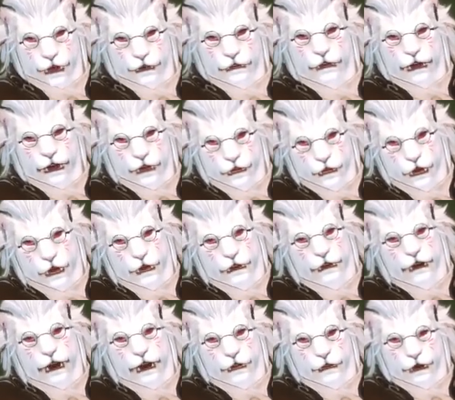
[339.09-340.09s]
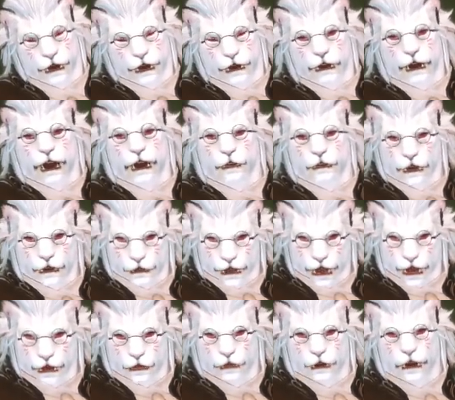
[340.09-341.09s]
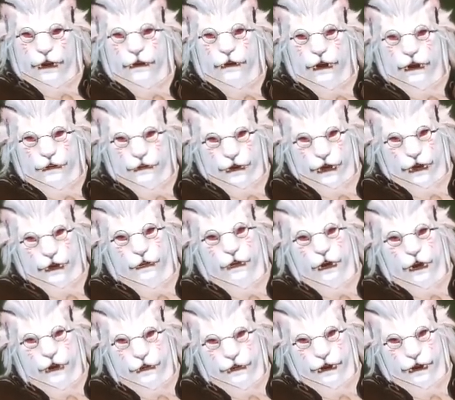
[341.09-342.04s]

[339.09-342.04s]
9600 scripts if you want to